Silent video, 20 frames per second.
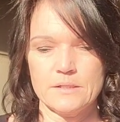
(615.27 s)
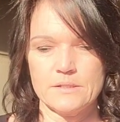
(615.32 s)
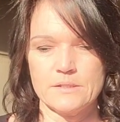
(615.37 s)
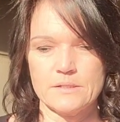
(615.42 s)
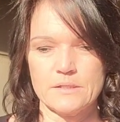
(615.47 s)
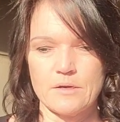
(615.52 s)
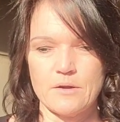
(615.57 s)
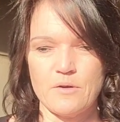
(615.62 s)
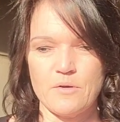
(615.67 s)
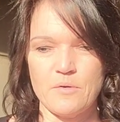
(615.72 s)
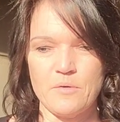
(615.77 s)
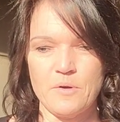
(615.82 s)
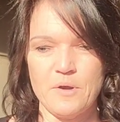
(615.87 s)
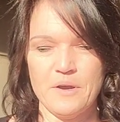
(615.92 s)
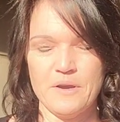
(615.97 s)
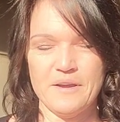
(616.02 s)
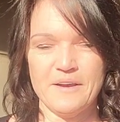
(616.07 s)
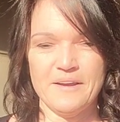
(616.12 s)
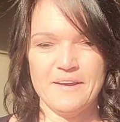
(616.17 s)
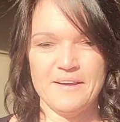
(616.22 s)
So
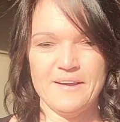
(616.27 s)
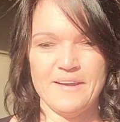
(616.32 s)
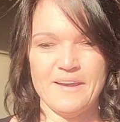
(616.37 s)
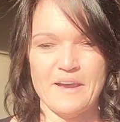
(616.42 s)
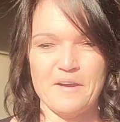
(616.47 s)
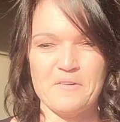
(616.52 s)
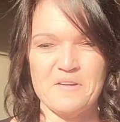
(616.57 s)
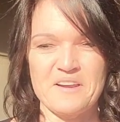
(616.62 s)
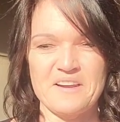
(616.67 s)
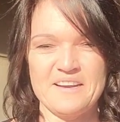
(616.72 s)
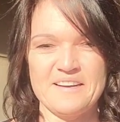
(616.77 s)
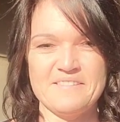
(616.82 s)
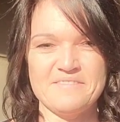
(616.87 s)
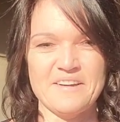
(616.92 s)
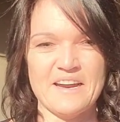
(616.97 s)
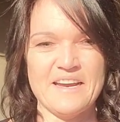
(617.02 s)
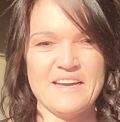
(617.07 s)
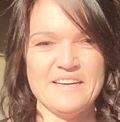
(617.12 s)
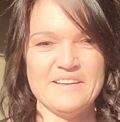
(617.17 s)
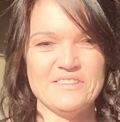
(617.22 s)
I would
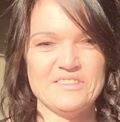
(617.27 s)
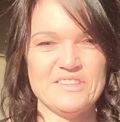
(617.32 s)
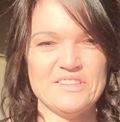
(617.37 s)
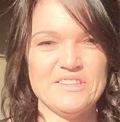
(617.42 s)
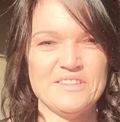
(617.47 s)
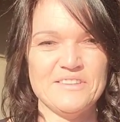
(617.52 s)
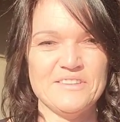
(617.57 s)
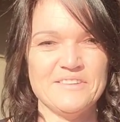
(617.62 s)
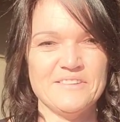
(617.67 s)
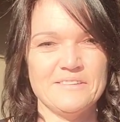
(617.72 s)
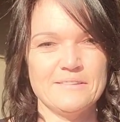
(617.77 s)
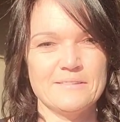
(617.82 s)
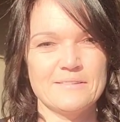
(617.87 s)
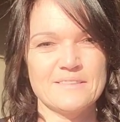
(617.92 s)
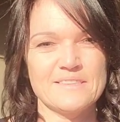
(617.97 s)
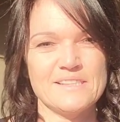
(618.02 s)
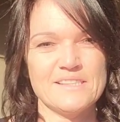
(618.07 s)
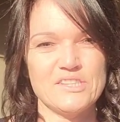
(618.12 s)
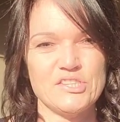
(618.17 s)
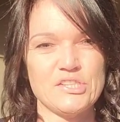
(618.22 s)
invite you to
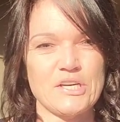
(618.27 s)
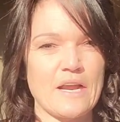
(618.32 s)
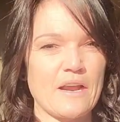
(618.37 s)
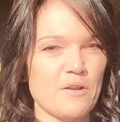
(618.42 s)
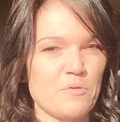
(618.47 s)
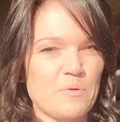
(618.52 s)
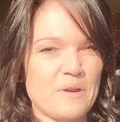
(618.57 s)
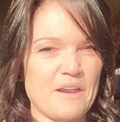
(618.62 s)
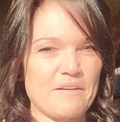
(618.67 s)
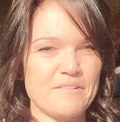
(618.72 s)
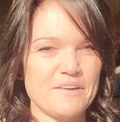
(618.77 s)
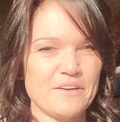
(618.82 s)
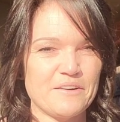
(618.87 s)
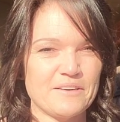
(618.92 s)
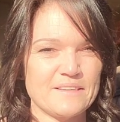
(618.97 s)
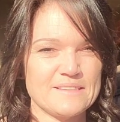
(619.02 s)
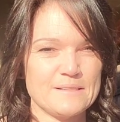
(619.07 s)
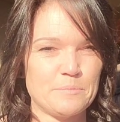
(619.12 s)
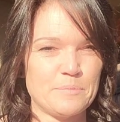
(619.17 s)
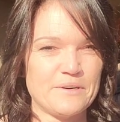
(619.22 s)
share whatever your
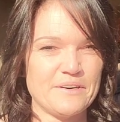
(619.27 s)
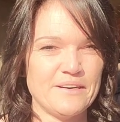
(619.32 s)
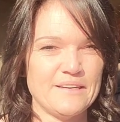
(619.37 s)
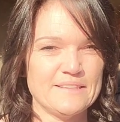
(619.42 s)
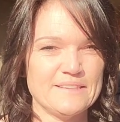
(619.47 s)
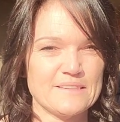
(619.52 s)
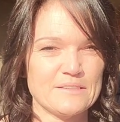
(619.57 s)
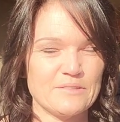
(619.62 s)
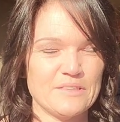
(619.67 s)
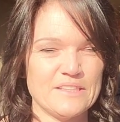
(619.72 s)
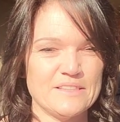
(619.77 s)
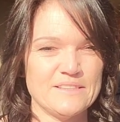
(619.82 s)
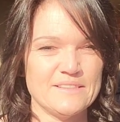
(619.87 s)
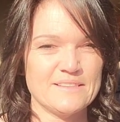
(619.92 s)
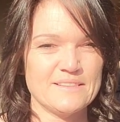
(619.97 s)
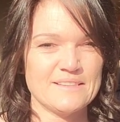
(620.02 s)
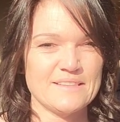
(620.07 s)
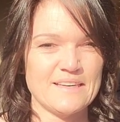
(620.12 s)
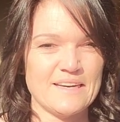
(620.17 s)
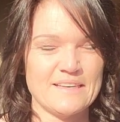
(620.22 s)
experience
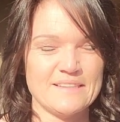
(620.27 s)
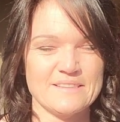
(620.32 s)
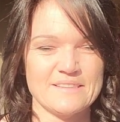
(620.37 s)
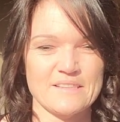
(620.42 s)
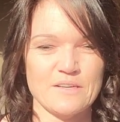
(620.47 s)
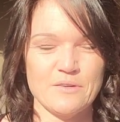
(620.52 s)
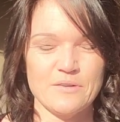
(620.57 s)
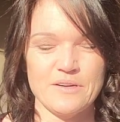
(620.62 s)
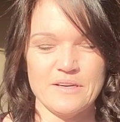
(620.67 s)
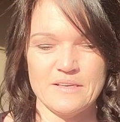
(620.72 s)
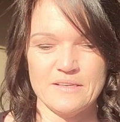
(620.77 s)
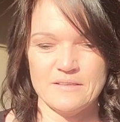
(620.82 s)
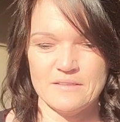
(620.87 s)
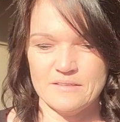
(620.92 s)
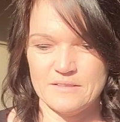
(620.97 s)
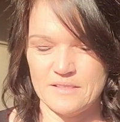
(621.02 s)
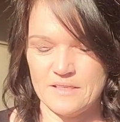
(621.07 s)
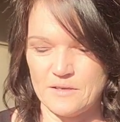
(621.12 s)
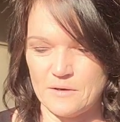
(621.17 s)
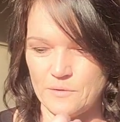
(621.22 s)
was as going,
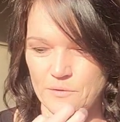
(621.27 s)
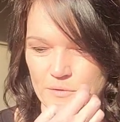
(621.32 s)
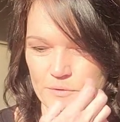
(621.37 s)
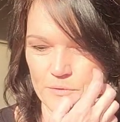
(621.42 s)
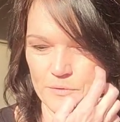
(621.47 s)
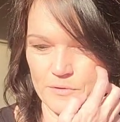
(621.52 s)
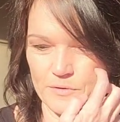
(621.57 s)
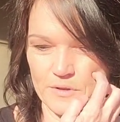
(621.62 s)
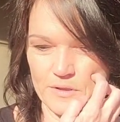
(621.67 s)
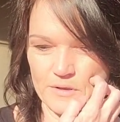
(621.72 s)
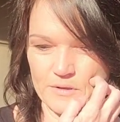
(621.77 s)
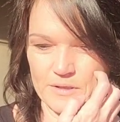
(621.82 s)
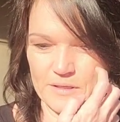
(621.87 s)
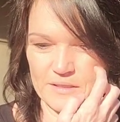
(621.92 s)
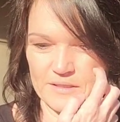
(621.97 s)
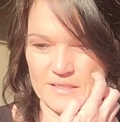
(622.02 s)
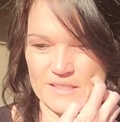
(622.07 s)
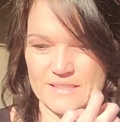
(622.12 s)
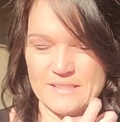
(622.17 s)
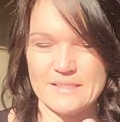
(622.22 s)
through
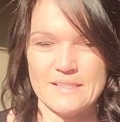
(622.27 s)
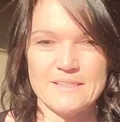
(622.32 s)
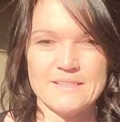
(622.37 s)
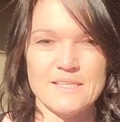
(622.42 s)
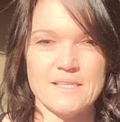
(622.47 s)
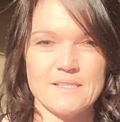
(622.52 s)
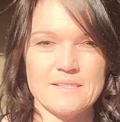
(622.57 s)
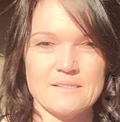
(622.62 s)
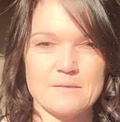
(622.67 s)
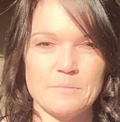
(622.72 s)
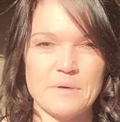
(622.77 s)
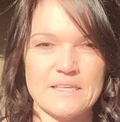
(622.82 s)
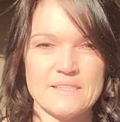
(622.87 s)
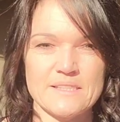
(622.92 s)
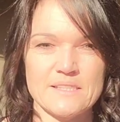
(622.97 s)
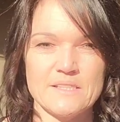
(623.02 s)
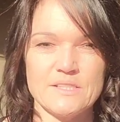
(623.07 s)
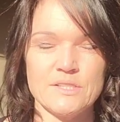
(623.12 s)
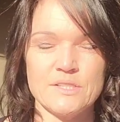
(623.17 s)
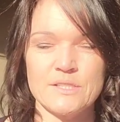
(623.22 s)
listening to this
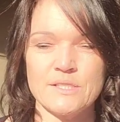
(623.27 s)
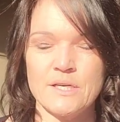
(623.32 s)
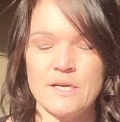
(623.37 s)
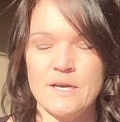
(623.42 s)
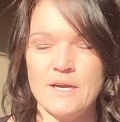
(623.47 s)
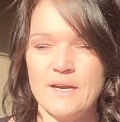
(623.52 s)
message.